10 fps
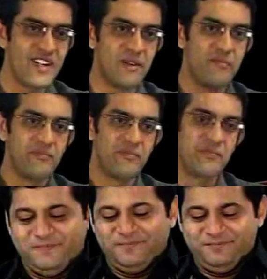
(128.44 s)
It's such
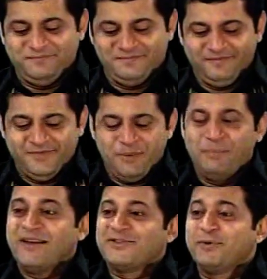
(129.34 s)
a
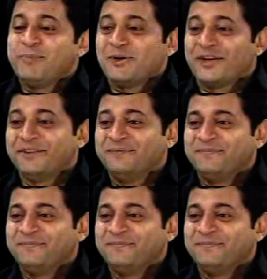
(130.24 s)
massive book.